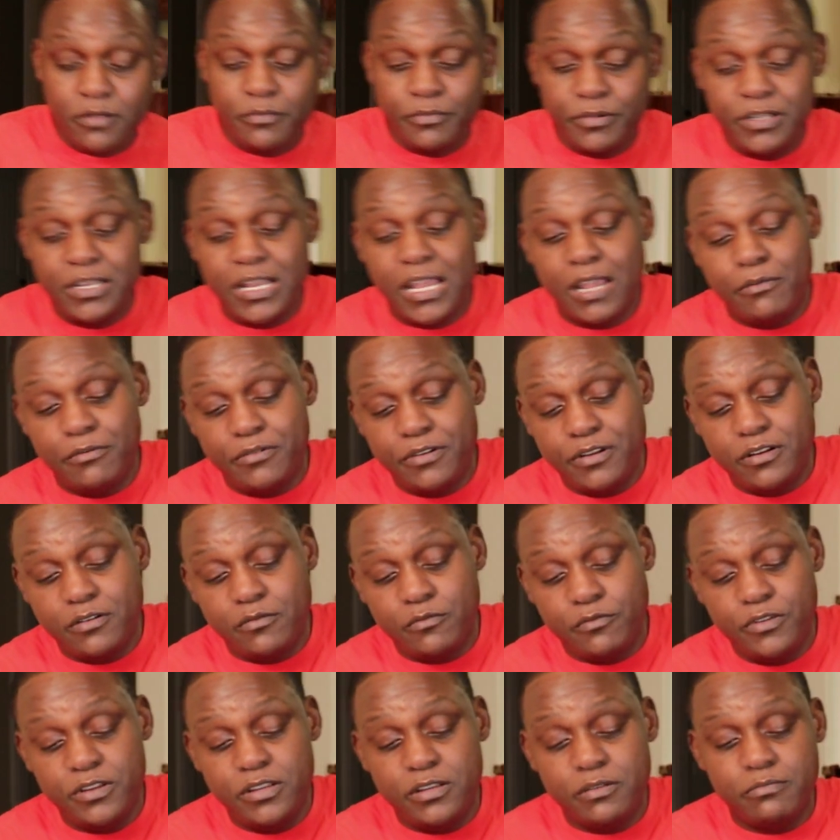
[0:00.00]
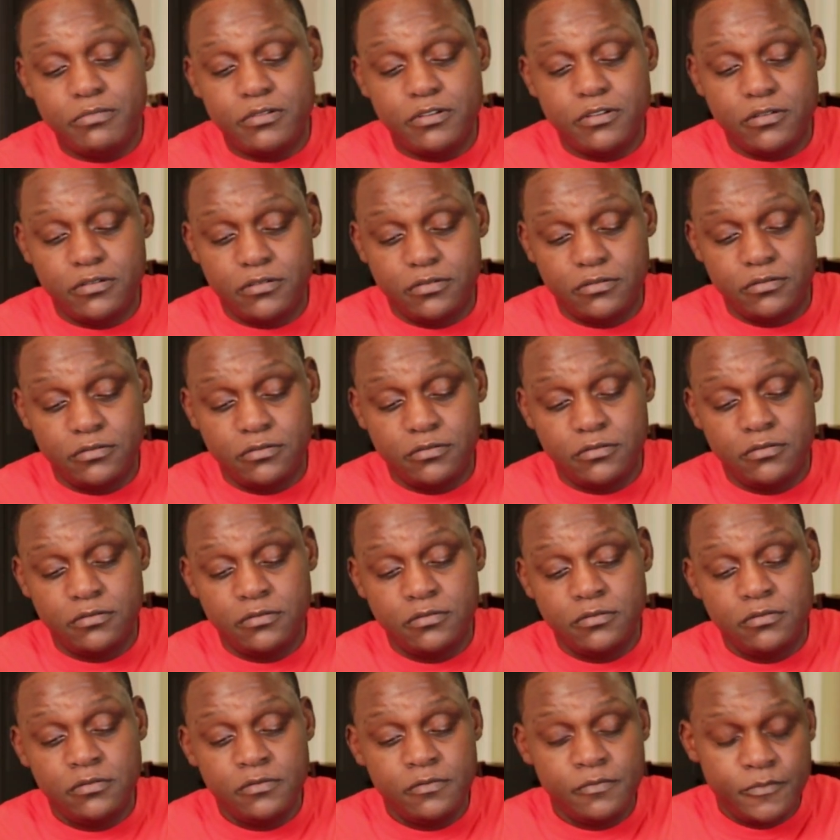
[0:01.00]
gonna be like within a week, but
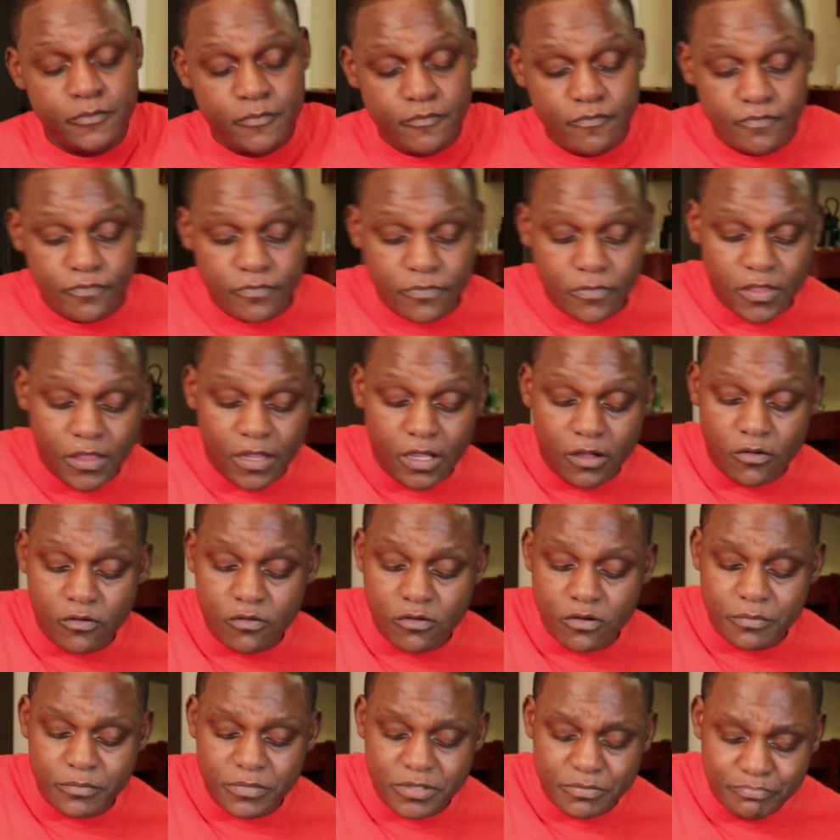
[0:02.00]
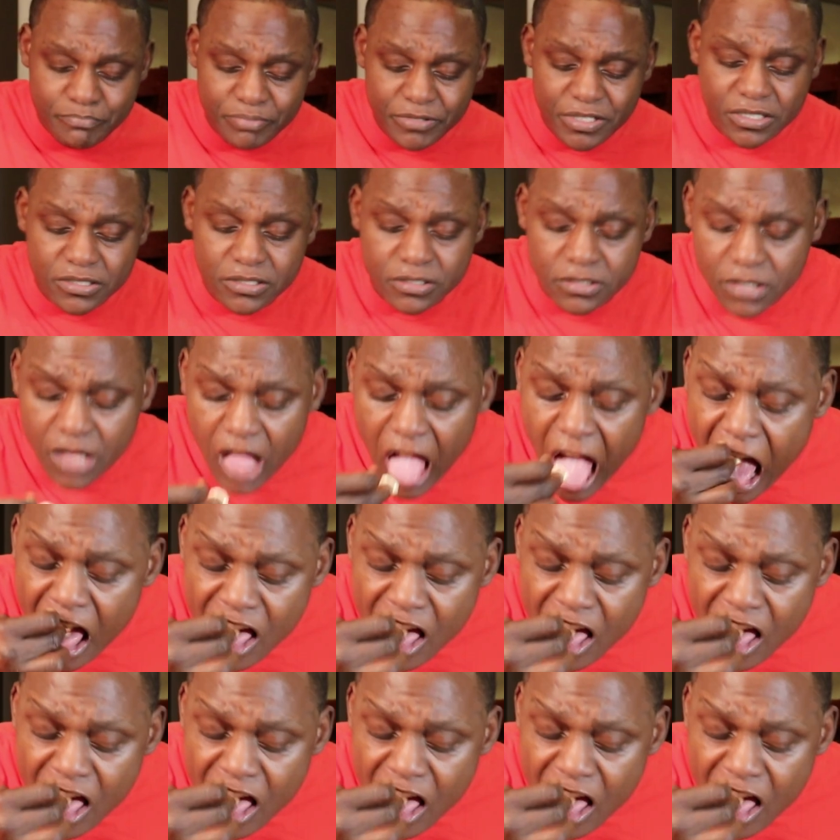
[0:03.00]
the corn be busting.